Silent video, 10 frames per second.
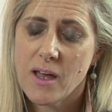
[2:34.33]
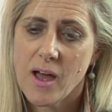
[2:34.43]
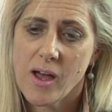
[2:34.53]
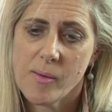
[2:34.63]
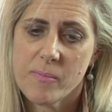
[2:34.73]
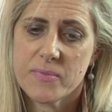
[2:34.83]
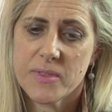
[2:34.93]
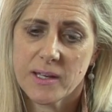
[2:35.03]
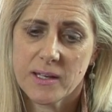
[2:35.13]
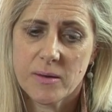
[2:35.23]

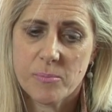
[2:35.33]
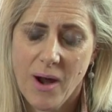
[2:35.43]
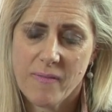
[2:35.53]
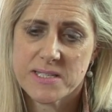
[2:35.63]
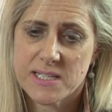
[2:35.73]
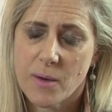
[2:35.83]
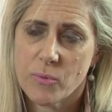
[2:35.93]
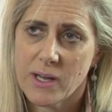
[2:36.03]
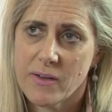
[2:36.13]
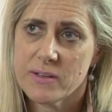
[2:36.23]
The Privacy Act
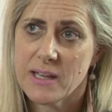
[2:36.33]
will govern